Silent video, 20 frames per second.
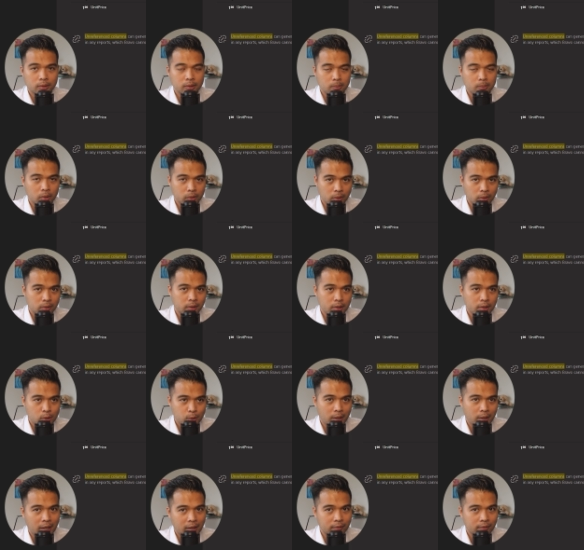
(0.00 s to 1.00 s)
the model that
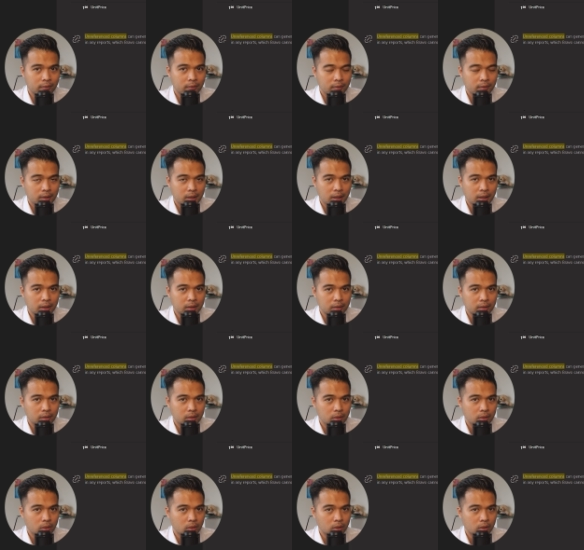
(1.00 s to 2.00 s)
you have in
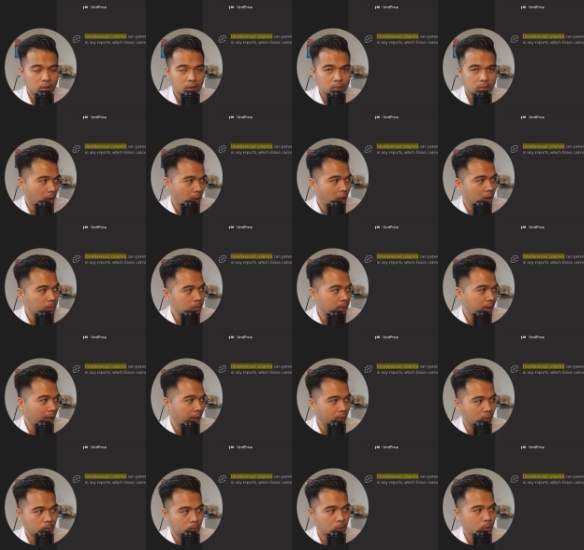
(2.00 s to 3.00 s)
your Power B I
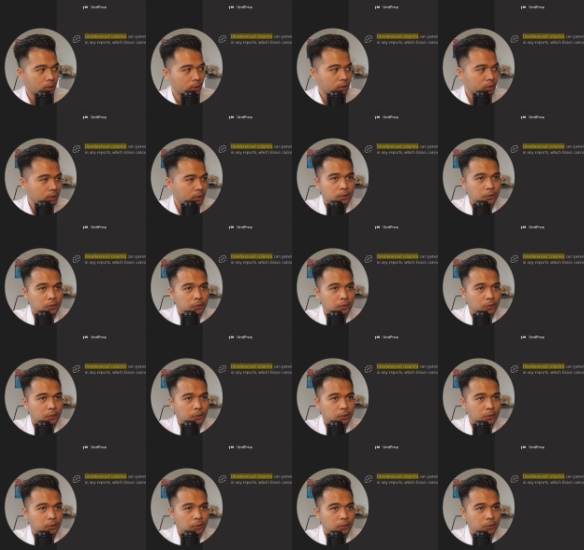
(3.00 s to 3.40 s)
report.